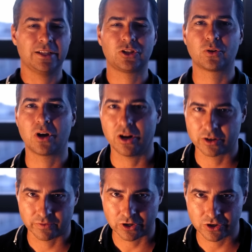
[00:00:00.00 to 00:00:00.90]
that's too
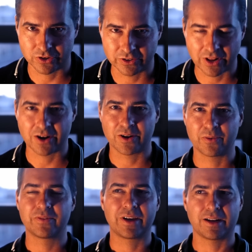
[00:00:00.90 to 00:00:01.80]
controversial. No, no, no.
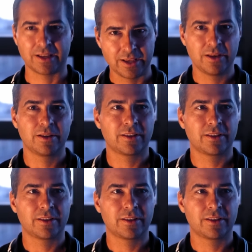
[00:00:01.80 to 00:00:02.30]
We've got to.